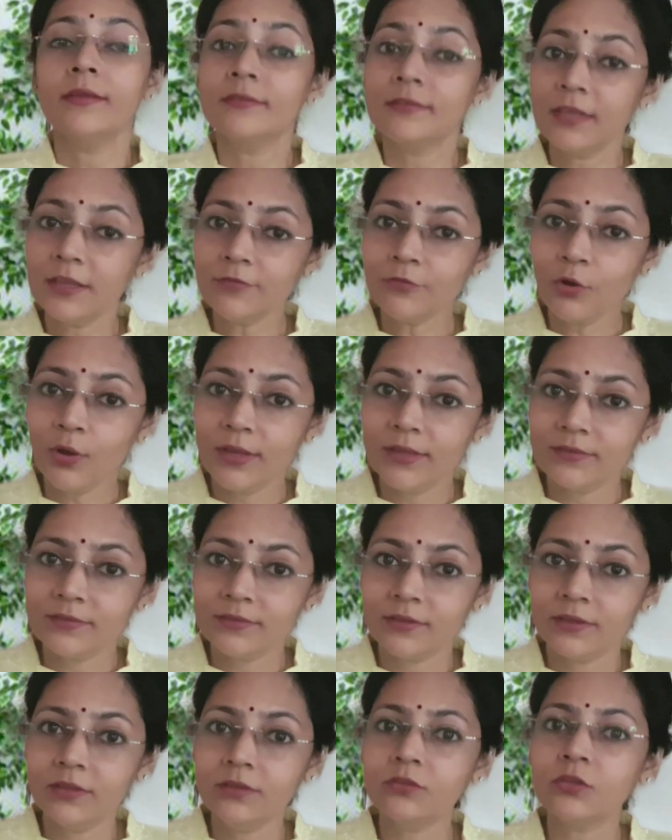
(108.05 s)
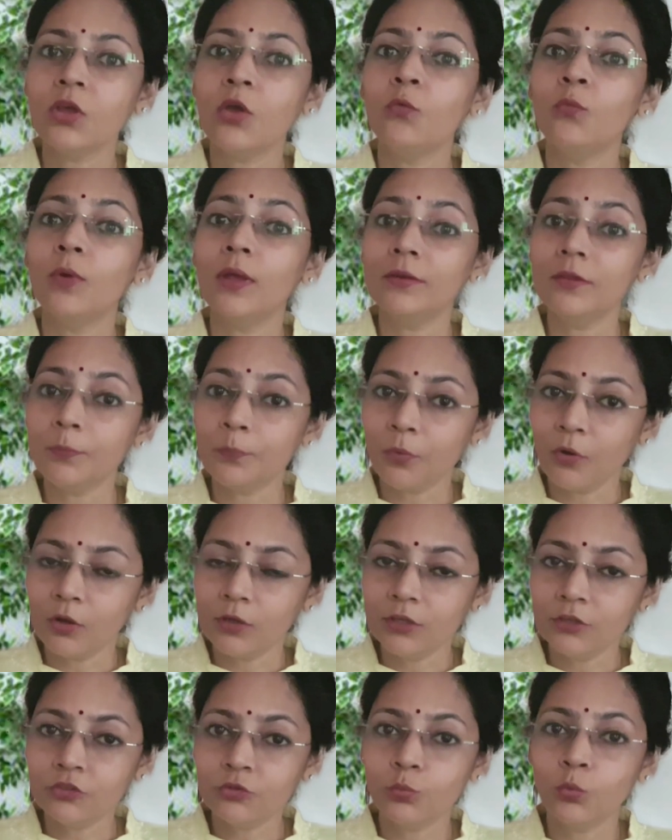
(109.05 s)
Say for instance, when we
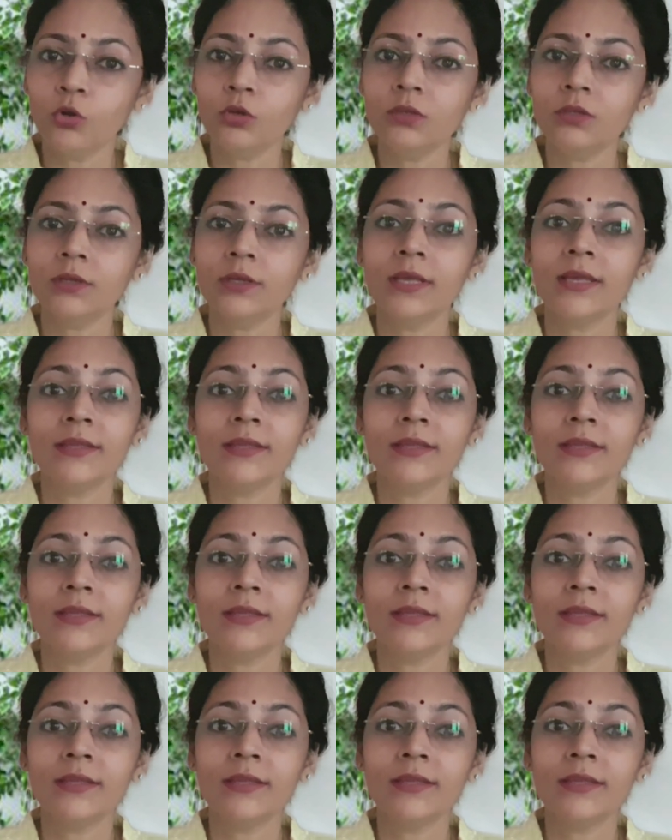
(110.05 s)
polish wood,